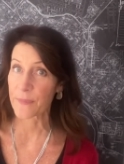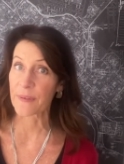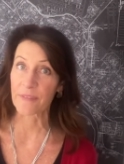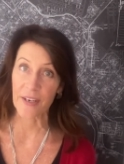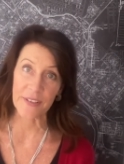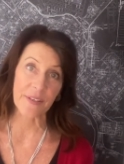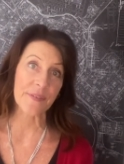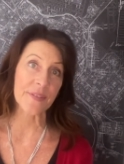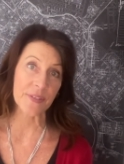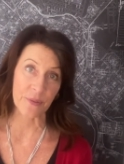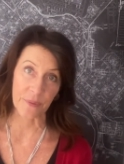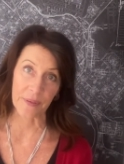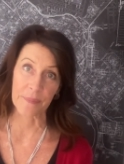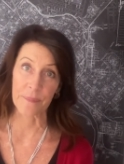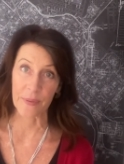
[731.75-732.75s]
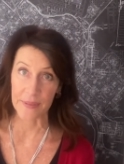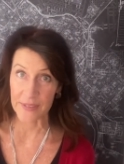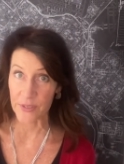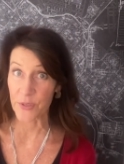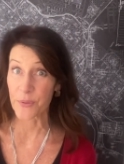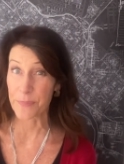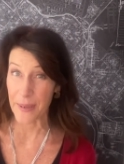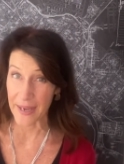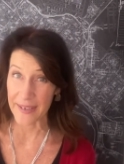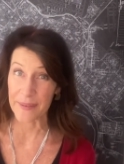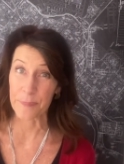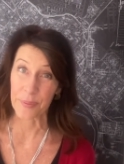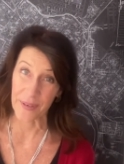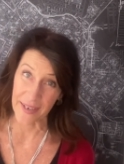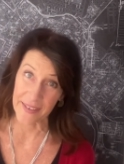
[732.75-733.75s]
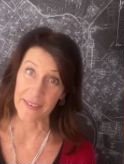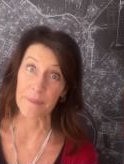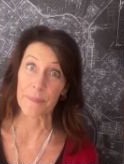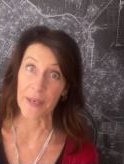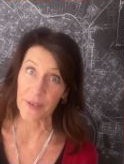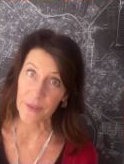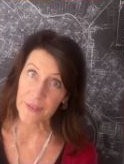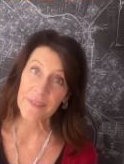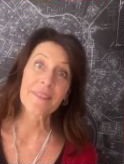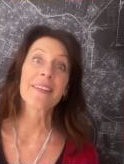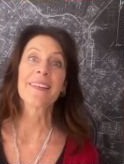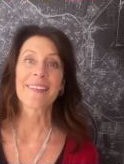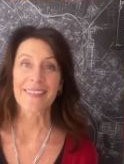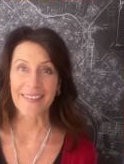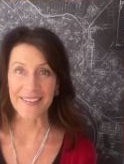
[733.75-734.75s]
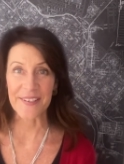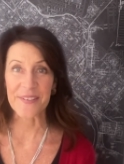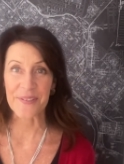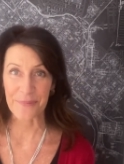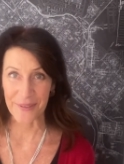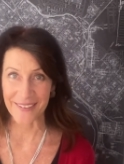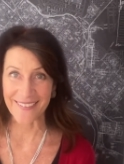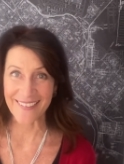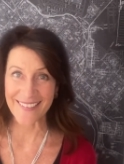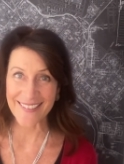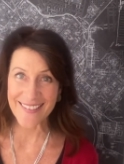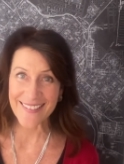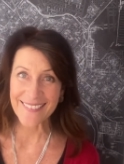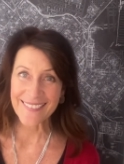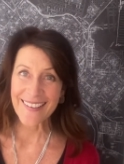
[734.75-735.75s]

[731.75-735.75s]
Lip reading: we run to the store and we do buy bread and milk. It is what it is.